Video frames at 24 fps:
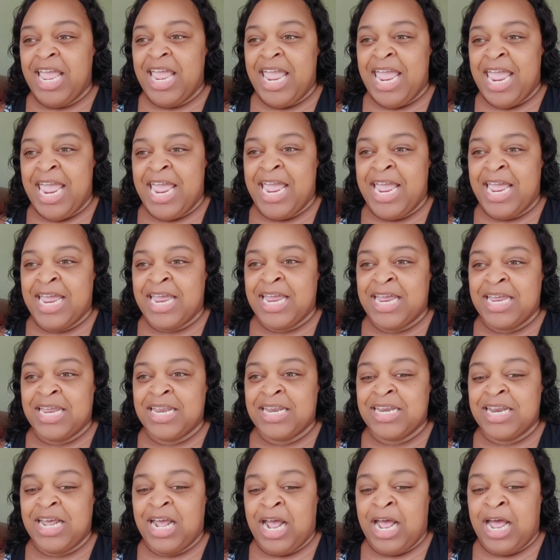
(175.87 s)

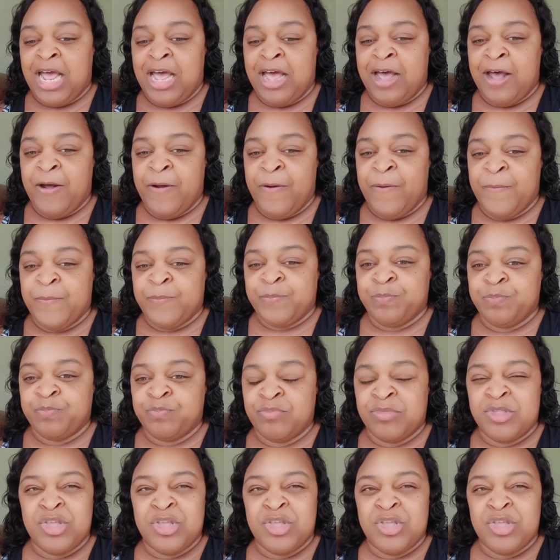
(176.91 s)
and um,